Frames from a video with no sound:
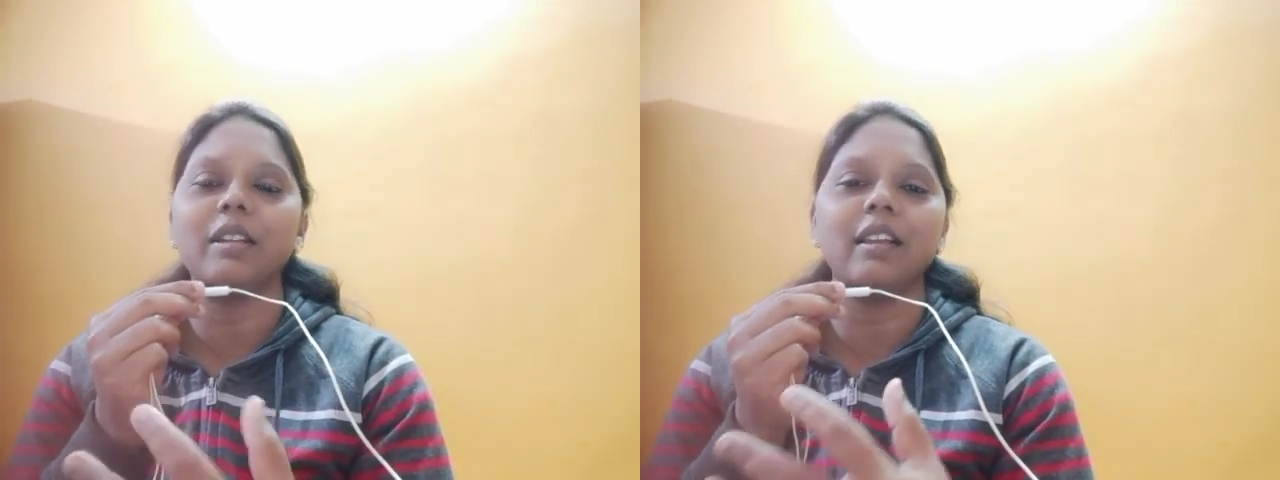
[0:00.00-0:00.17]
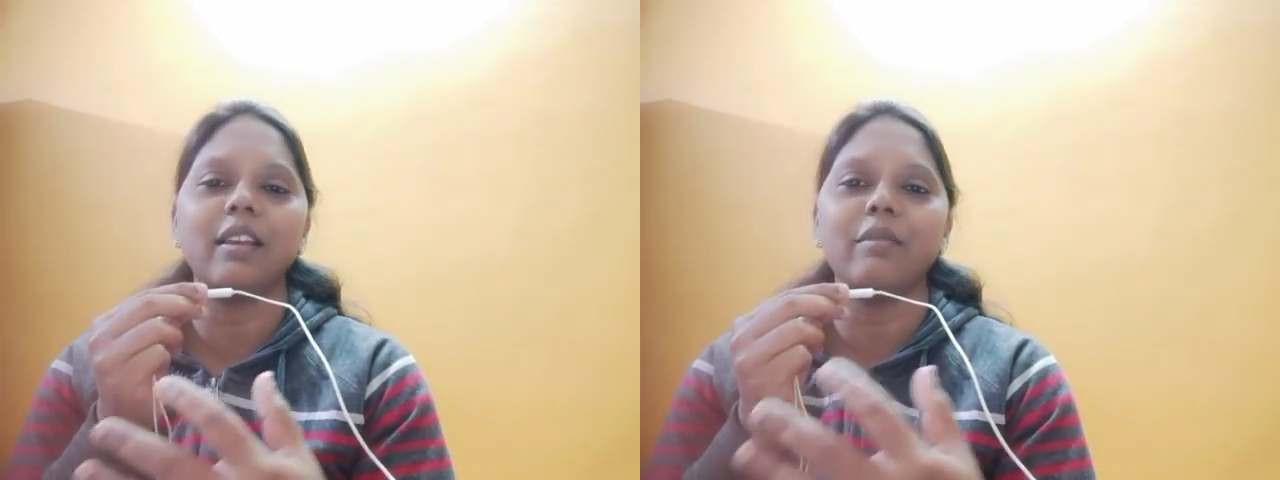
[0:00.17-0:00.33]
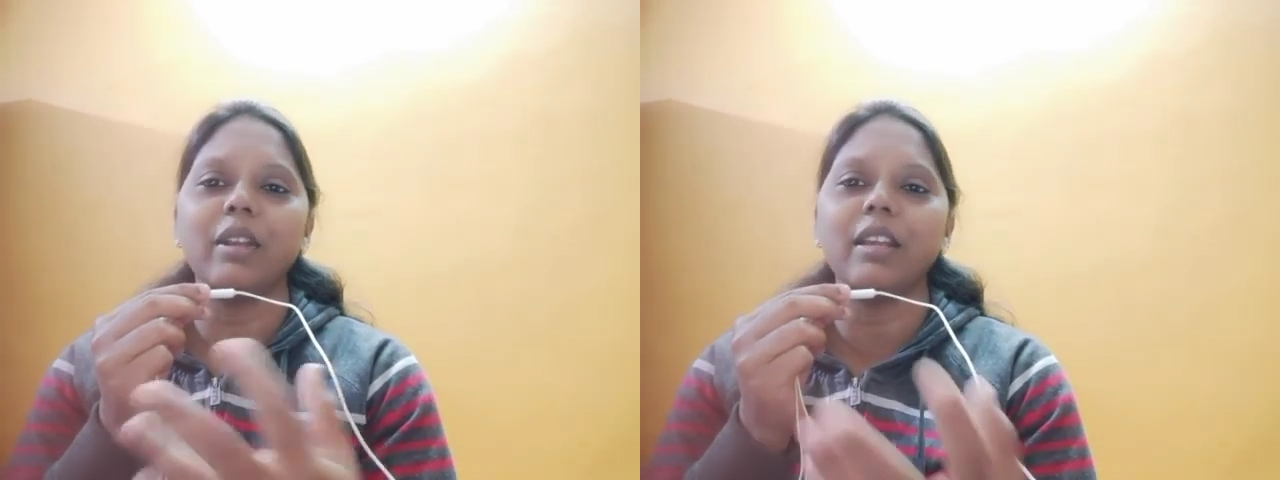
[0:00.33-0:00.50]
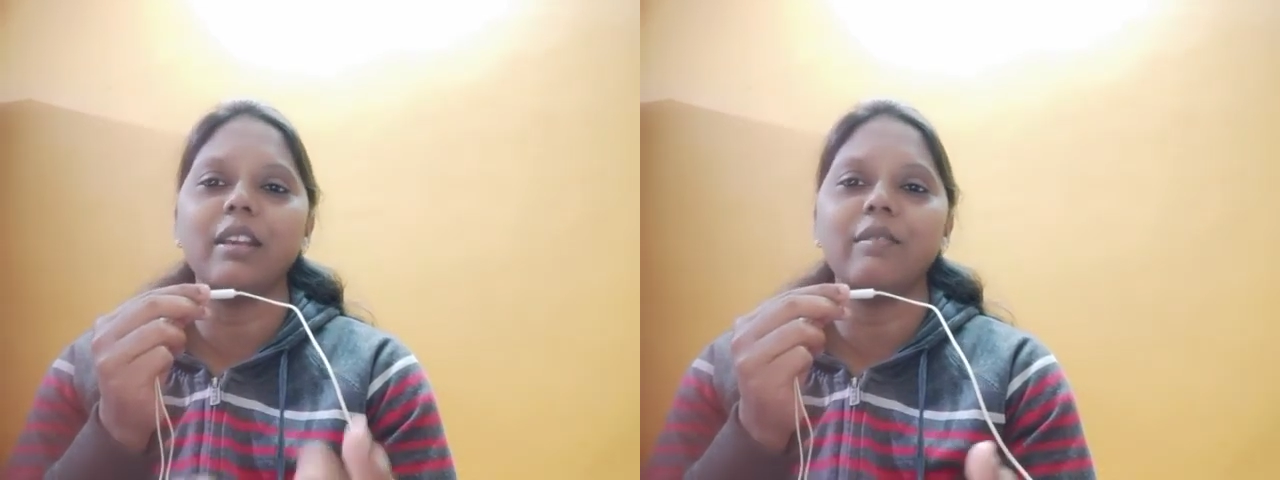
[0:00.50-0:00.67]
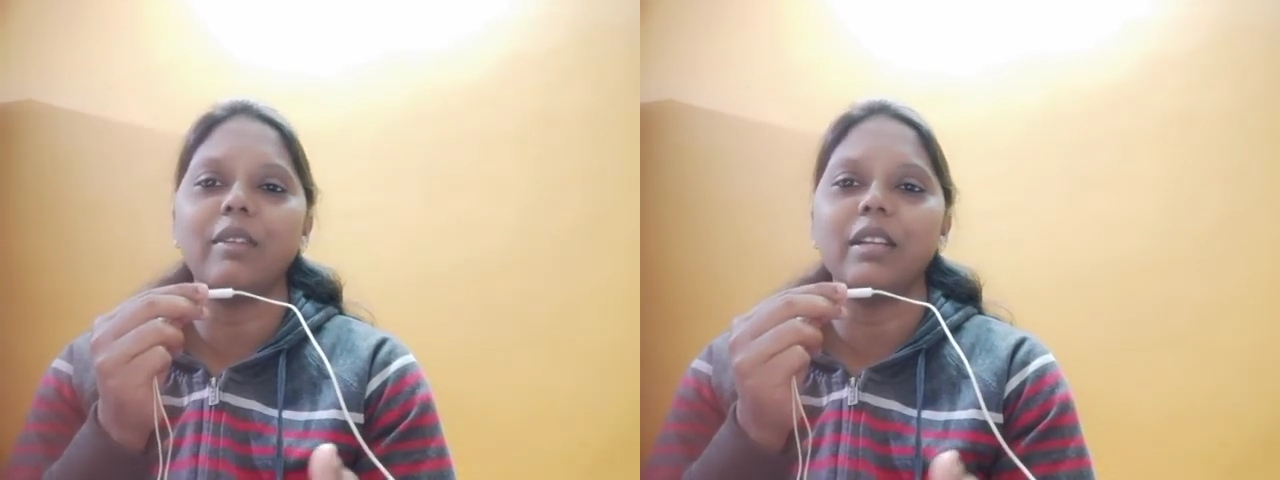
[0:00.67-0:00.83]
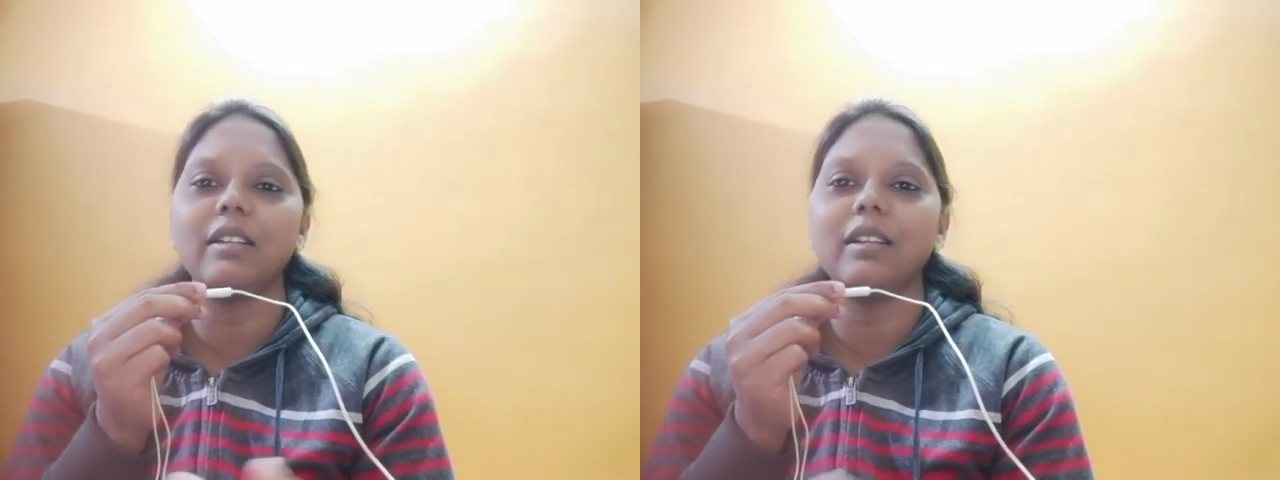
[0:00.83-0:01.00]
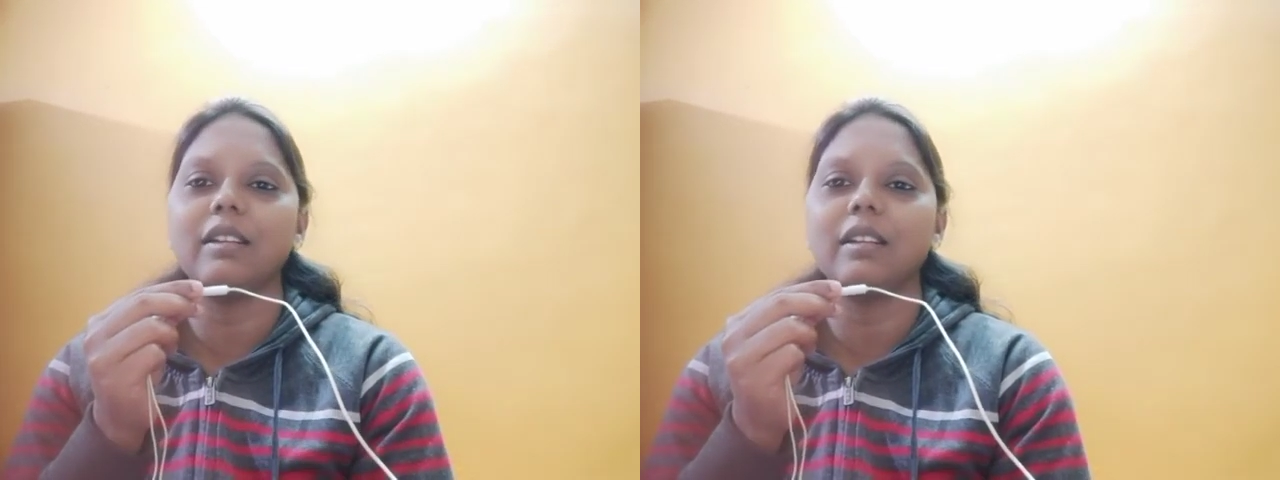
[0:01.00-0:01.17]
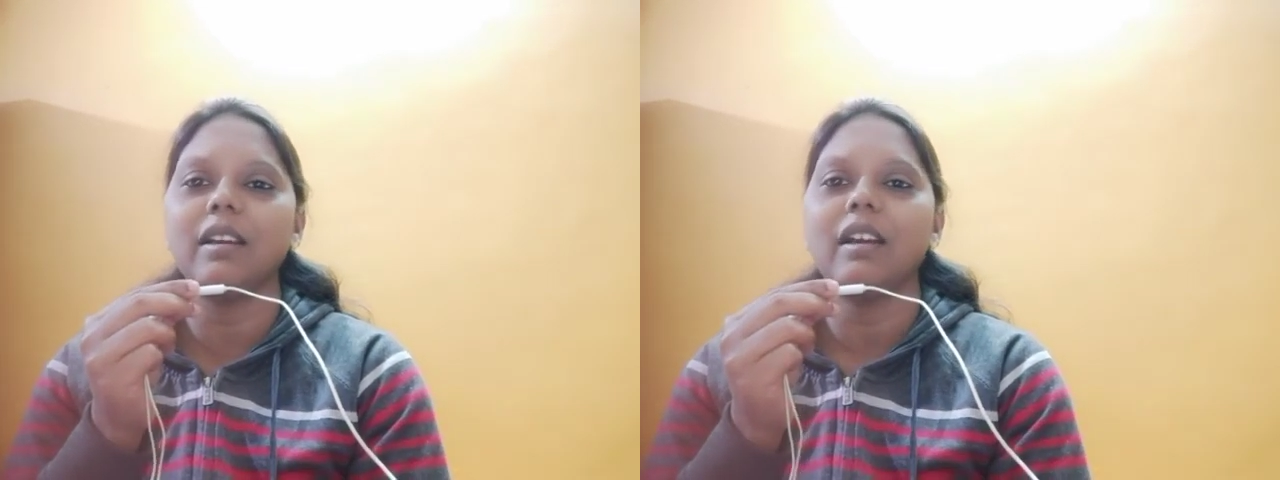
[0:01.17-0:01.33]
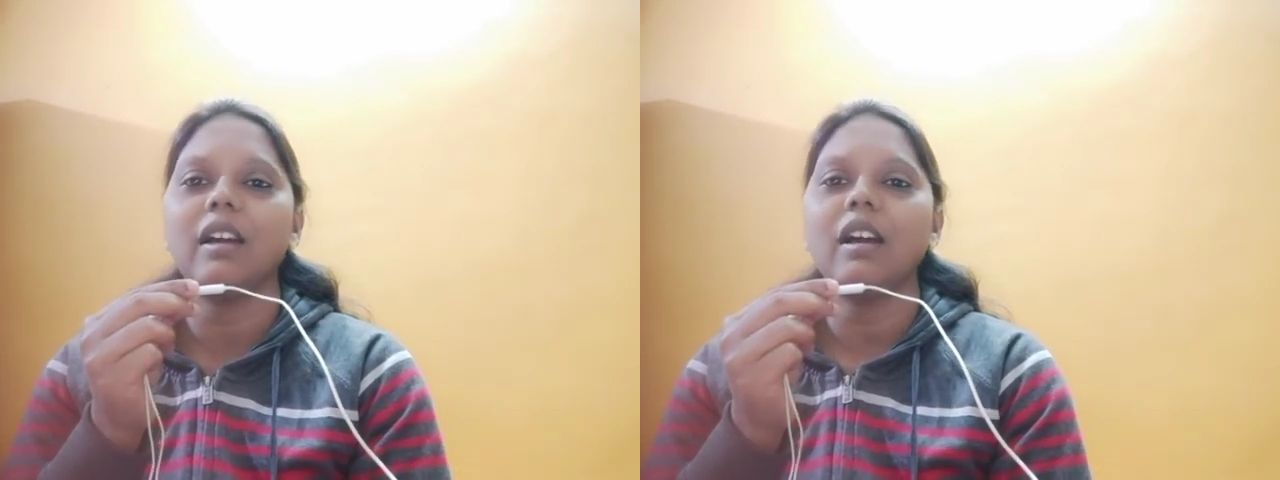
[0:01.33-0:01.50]
like when I went and
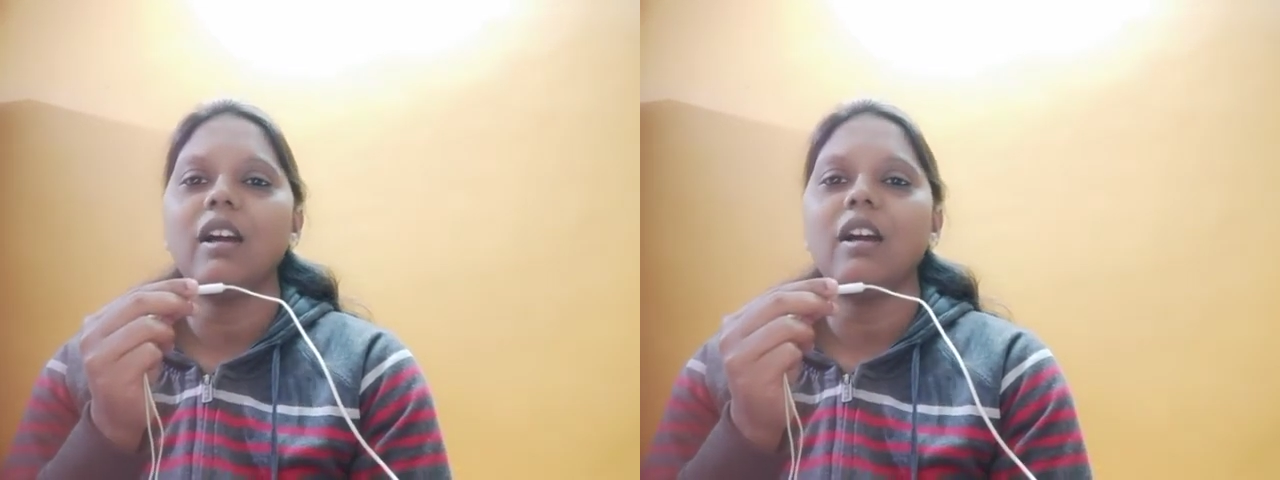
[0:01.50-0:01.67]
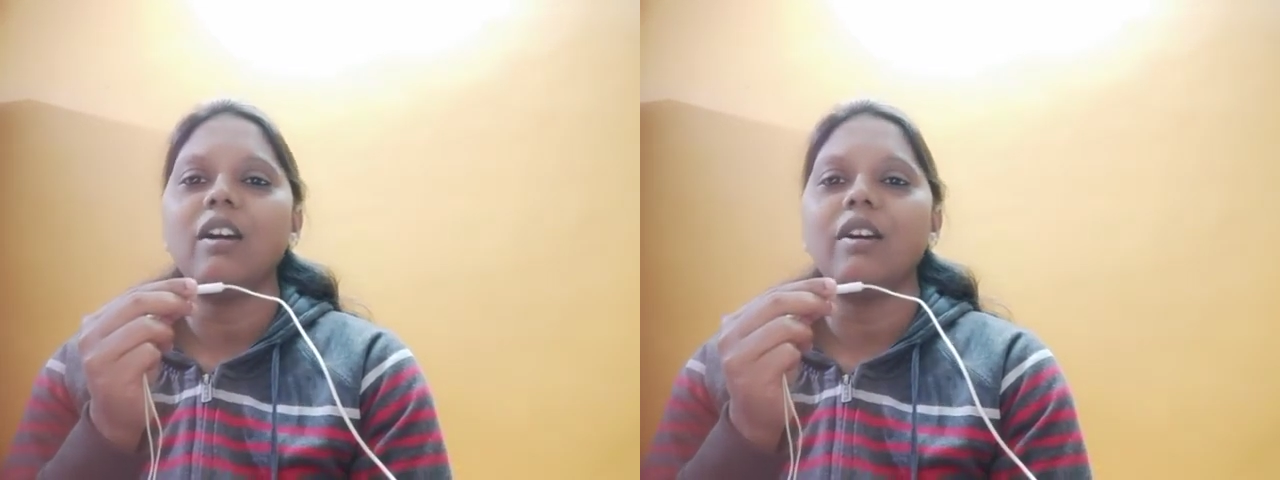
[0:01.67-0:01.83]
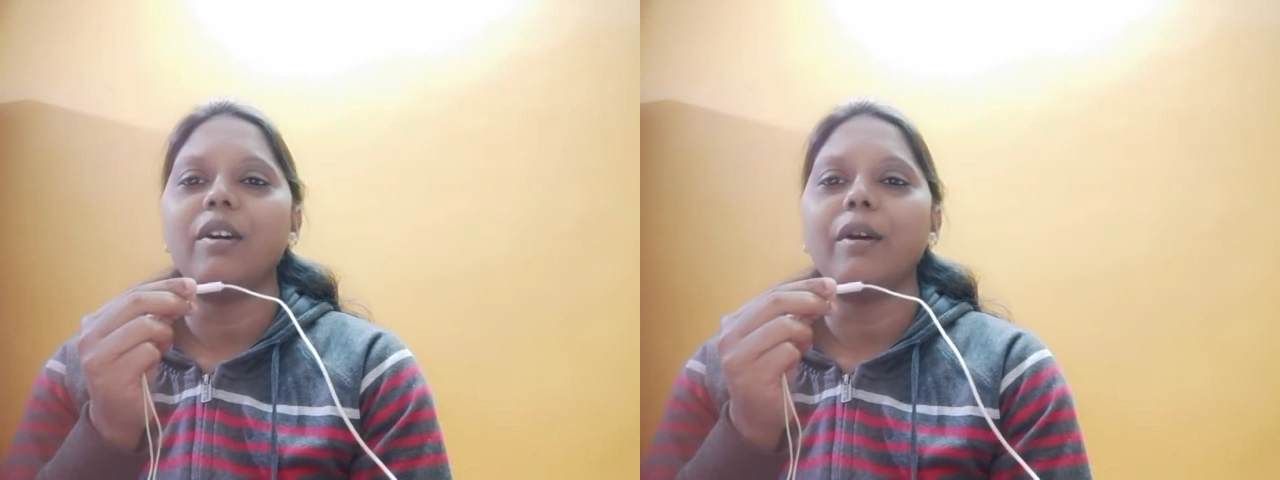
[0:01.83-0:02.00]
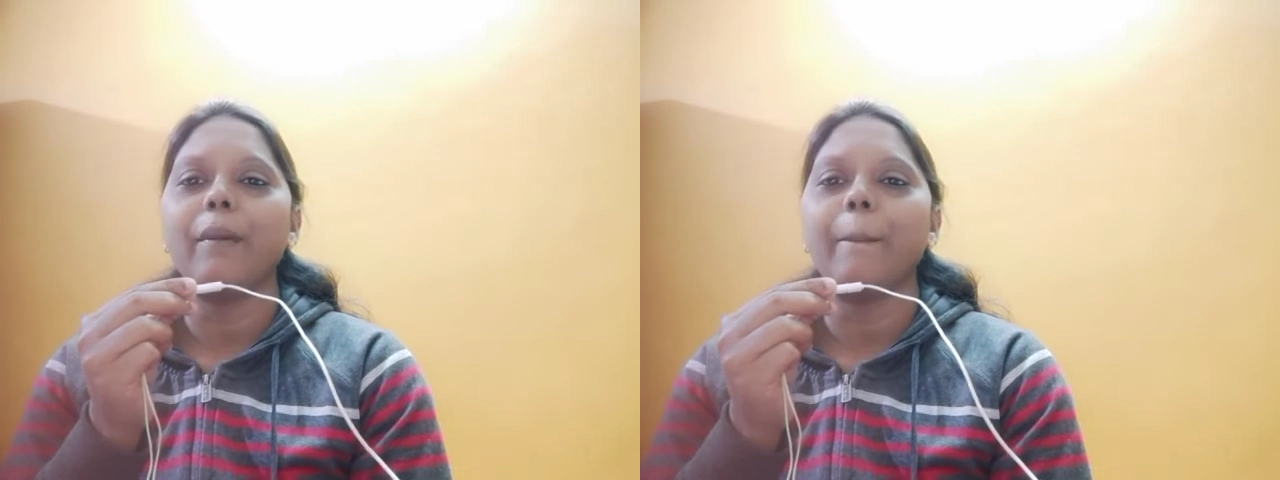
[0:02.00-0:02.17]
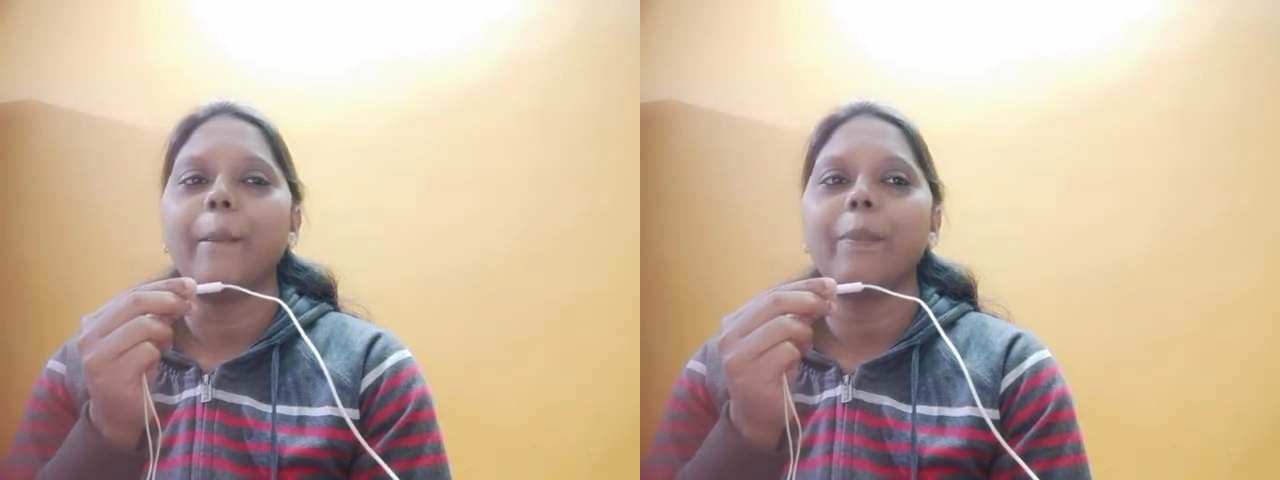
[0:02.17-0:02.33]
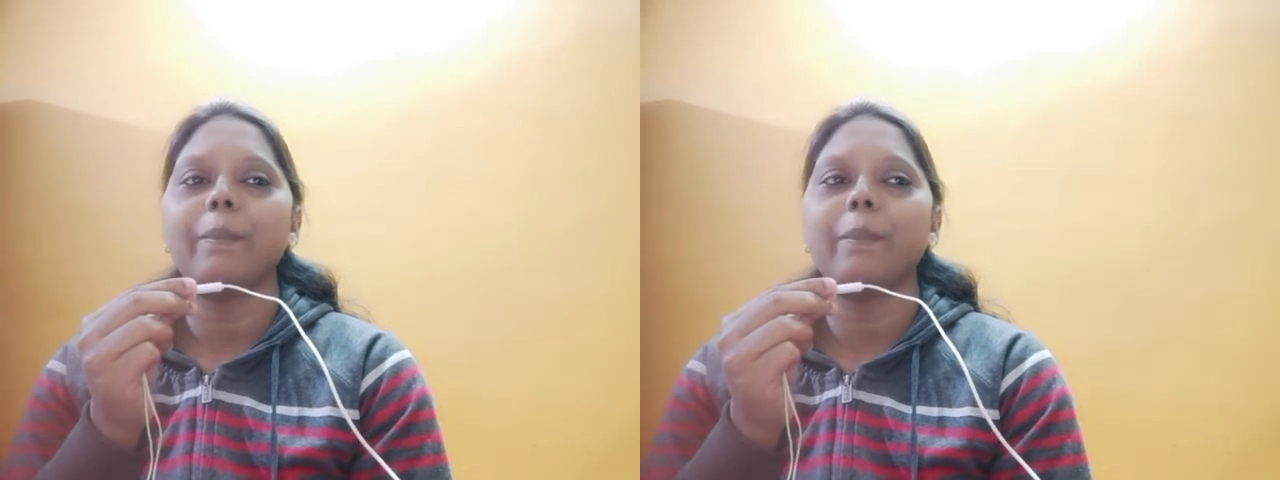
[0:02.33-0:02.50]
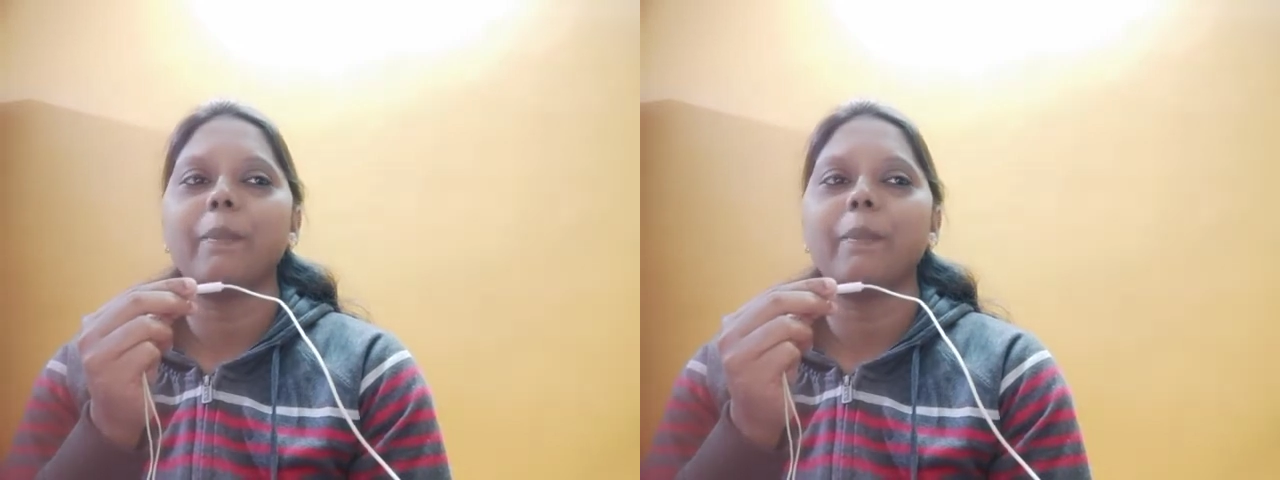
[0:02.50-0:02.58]
um,